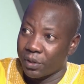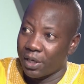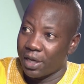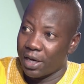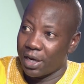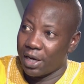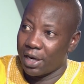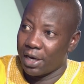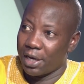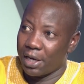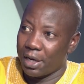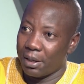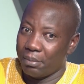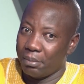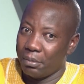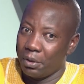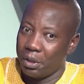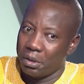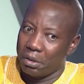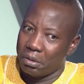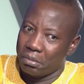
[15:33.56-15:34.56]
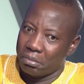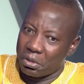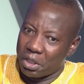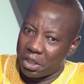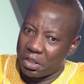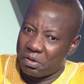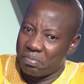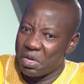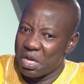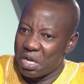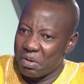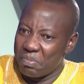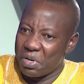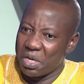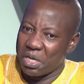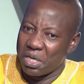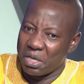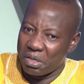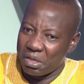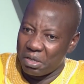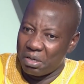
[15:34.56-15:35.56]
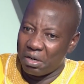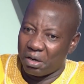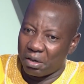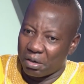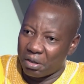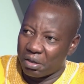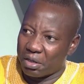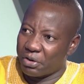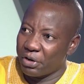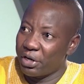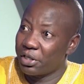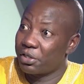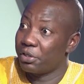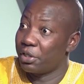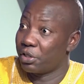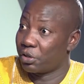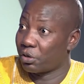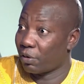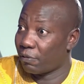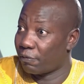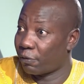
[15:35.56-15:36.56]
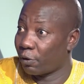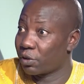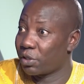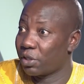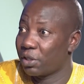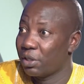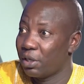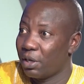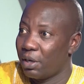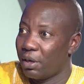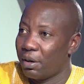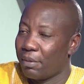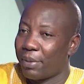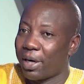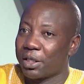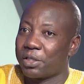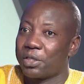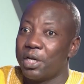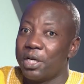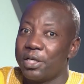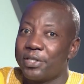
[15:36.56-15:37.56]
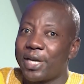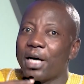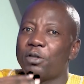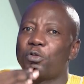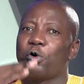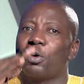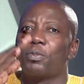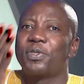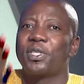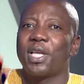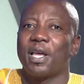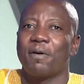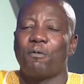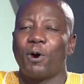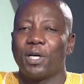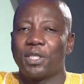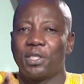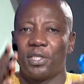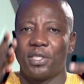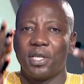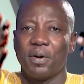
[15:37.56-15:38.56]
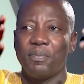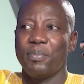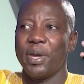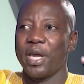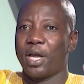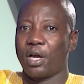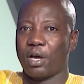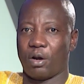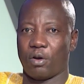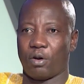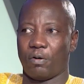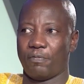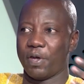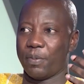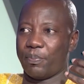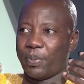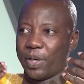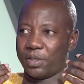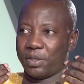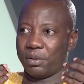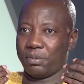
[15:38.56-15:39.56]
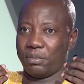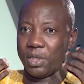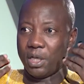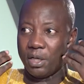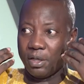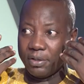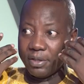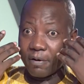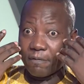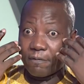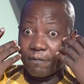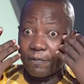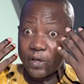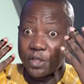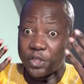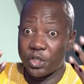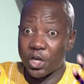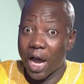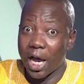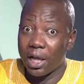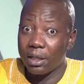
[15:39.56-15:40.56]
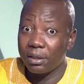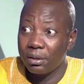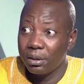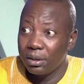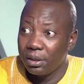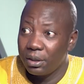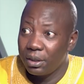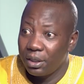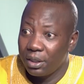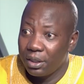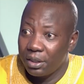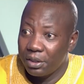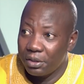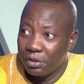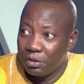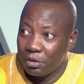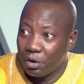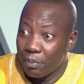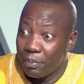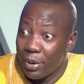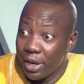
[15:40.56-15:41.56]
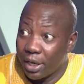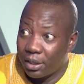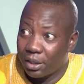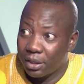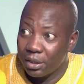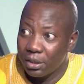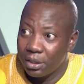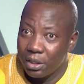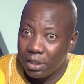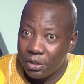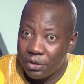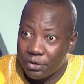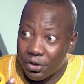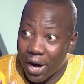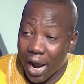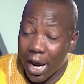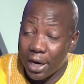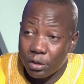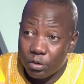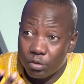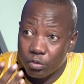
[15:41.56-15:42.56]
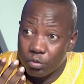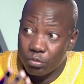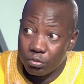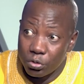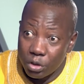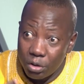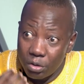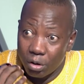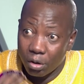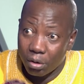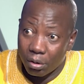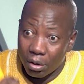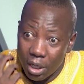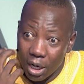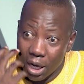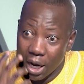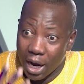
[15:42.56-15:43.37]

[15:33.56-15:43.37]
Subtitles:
it may be, create discomfort, but try to observe what is the make of the person, the facial, make. Try to,